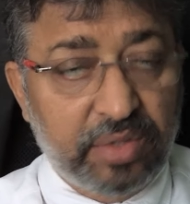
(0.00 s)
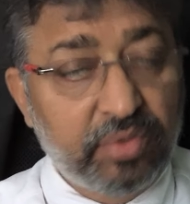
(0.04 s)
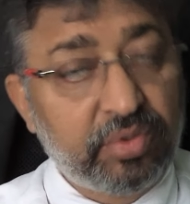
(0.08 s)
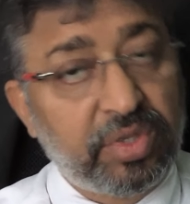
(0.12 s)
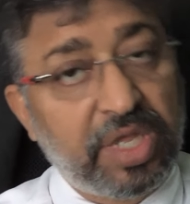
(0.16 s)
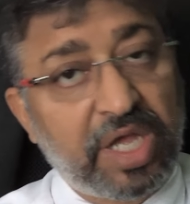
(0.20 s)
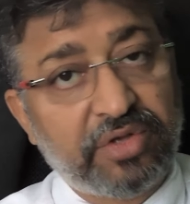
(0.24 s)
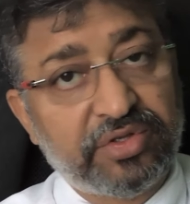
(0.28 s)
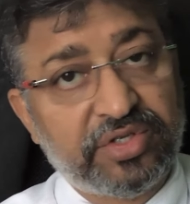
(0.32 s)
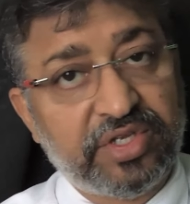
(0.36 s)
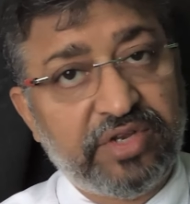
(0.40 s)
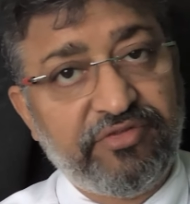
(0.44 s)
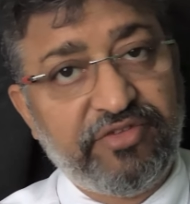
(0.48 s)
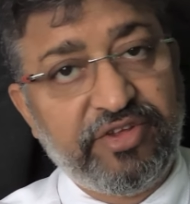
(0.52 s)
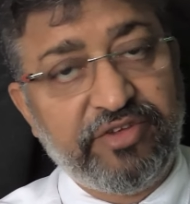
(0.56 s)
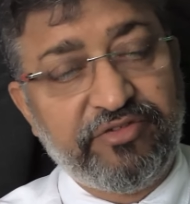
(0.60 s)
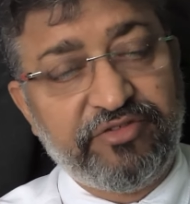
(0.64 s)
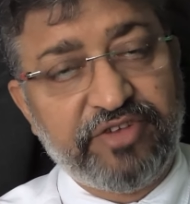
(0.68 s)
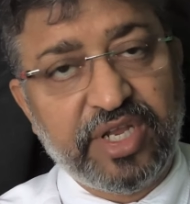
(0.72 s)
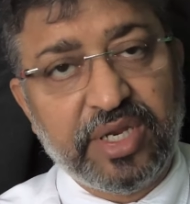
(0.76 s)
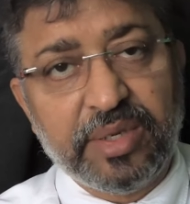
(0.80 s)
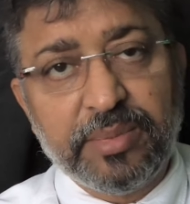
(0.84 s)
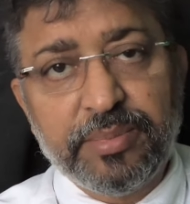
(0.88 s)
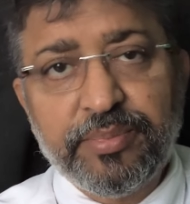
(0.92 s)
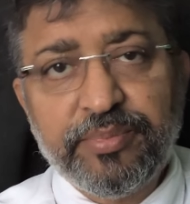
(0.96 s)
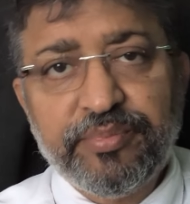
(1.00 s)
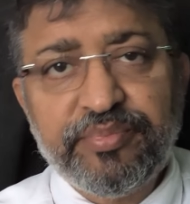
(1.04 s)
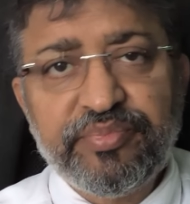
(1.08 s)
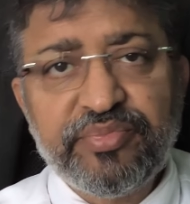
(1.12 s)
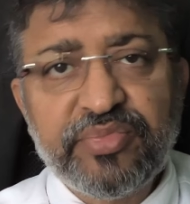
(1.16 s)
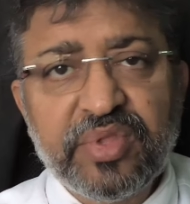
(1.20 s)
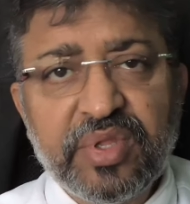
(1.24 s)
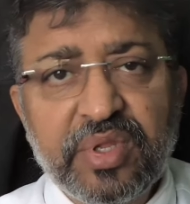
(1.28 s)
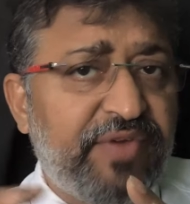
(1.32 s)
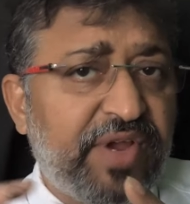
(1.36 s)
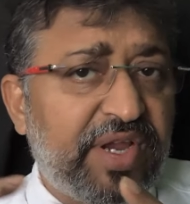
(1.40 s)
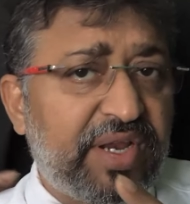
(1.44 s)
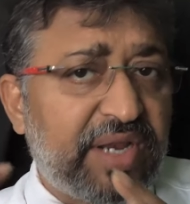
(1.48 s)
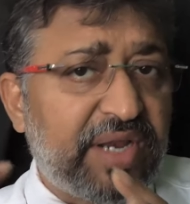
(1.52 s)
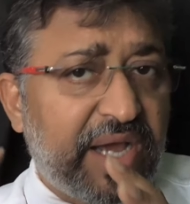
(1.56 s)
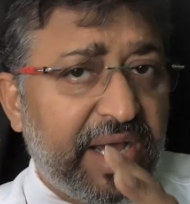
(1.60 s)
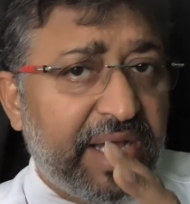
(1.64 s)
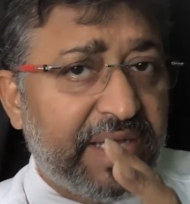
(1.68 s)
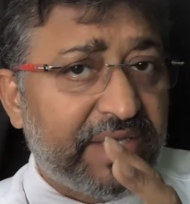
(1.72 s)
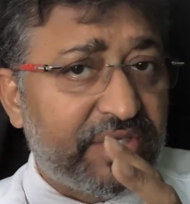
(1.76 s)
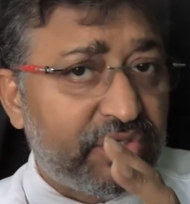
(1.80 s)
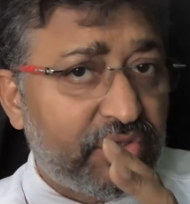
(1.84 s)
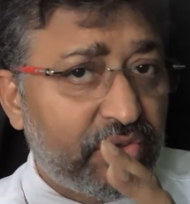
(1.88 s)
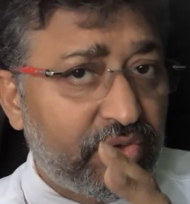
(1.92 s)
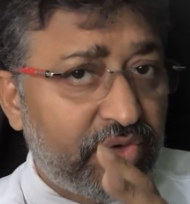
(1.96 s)
2015. In fact,
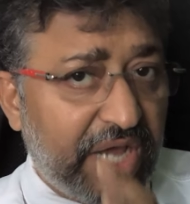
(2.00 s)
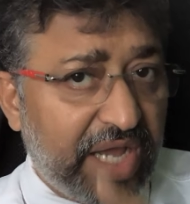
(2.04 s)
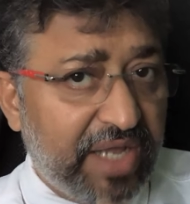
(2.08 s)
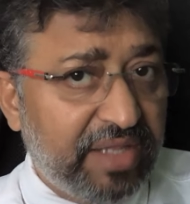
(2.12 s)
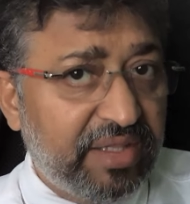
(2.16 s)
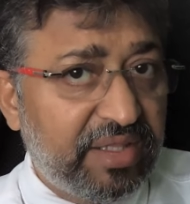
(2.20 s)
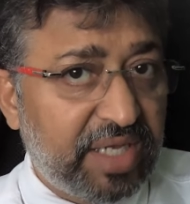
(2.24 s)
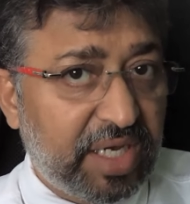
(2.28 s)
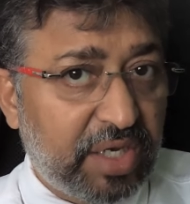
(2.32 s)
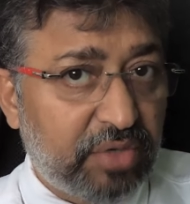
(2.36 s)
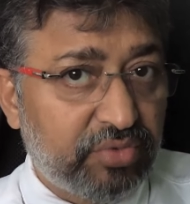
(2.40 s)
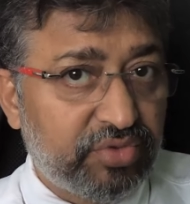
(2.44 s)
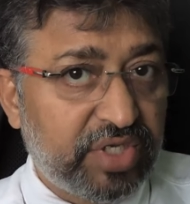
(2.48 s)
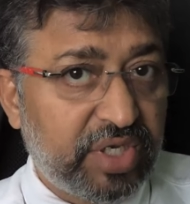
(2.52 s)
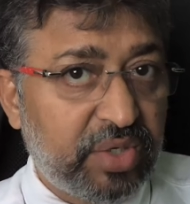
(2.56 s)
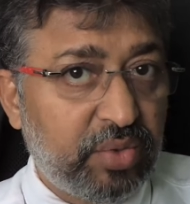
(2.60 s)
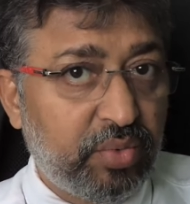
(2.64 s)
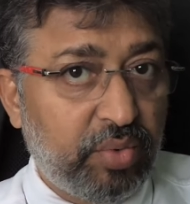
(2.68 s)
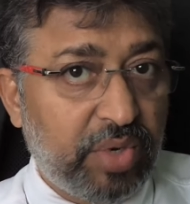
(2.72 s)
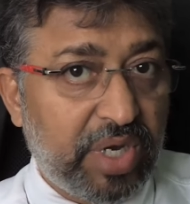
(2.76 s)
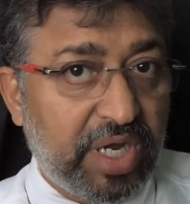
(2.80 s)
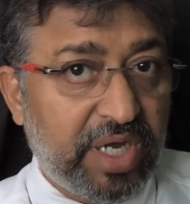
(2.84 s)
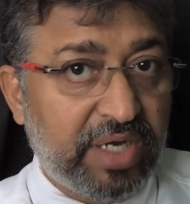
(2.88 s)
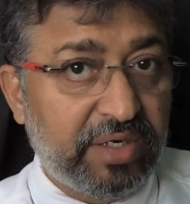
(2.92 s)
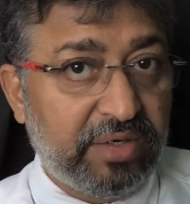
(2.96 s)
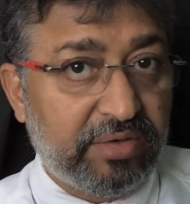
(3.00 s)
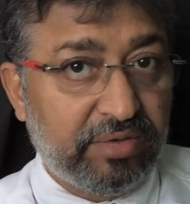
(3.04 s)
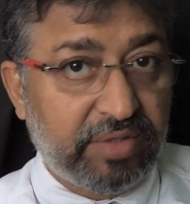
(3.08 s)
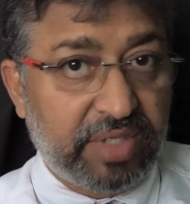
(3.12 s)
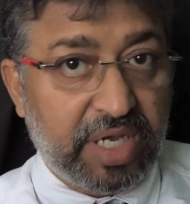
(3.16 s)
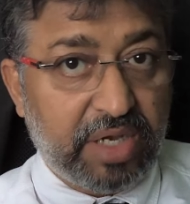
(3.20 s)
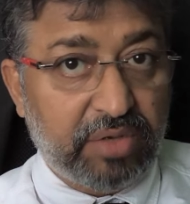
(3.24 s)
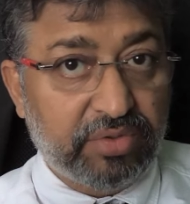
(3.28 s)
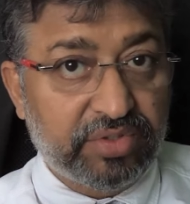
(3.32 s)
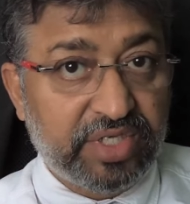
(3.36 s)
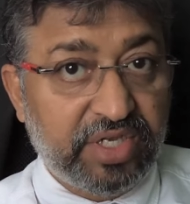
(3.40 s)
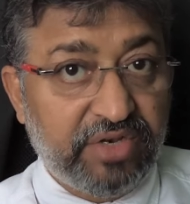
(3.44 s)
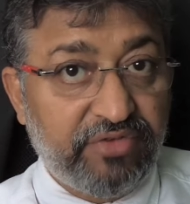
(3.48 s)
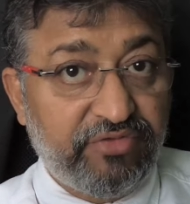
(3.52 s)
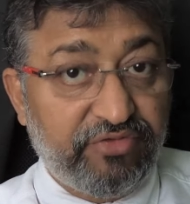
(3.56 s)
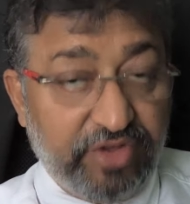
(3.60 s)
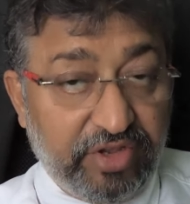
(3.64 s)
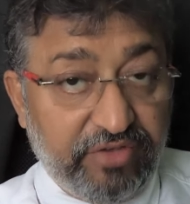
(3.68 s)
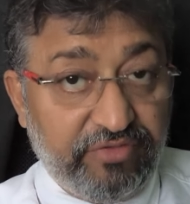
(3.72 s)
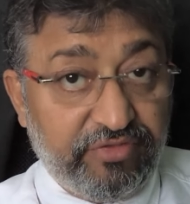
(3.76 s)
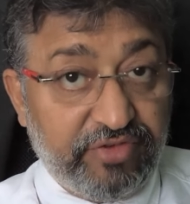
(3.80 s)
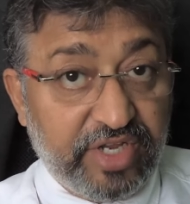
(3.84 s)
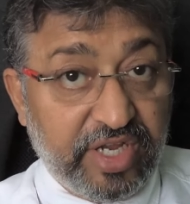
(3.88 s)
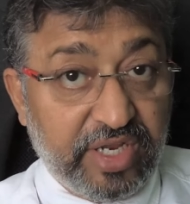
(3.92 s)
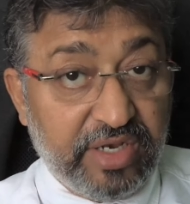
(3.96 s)
ISO 9001
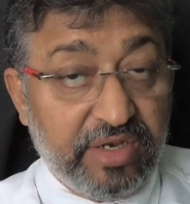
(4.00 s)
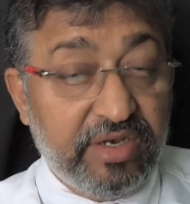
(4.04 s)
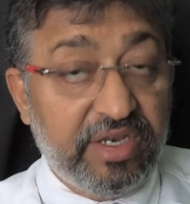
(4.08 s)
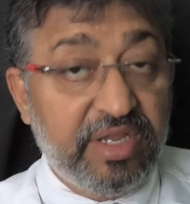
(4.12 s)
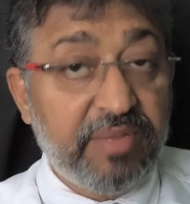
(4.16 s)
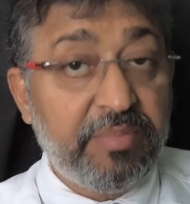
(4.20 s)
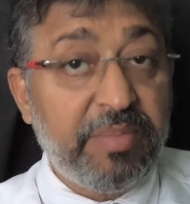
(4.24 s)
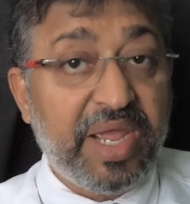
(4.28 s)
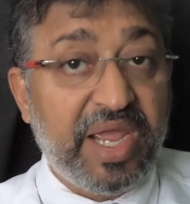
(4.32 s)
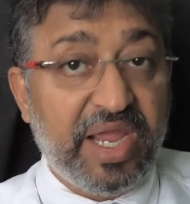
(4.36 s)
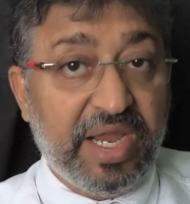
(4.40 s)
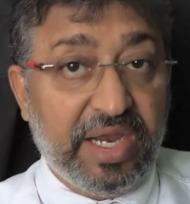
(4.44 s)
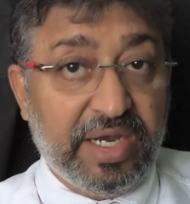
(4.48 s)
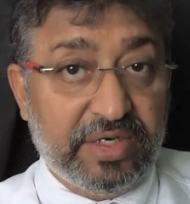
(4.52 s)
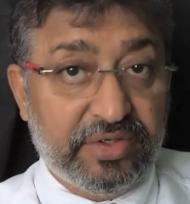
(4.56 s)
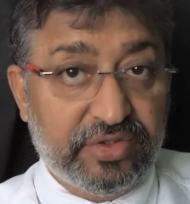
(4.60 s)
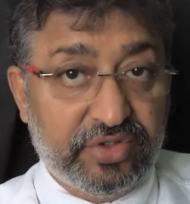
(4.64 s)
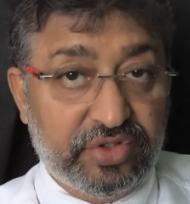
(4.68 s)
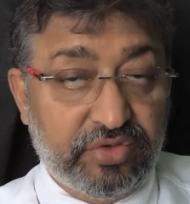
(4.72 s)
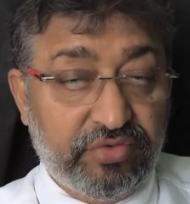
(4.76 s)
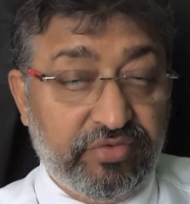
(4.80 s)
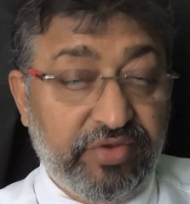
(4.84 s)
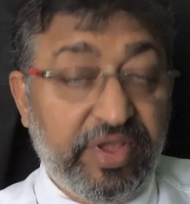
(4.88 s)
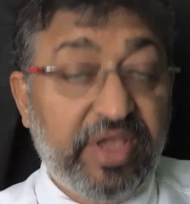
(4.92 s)
2015 demands,